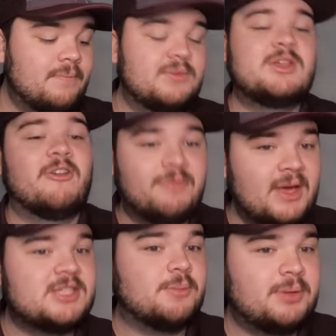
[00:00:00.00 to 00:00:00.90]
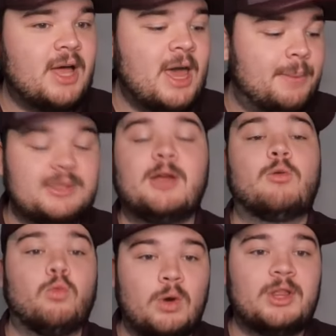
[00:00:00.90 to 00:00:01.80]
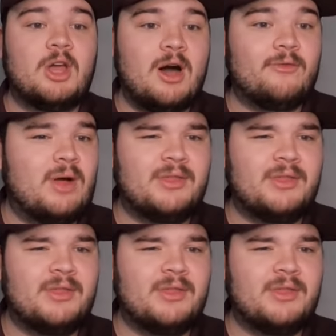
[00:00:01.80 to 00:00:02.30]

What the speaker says: Tough place to play, but they're really awful.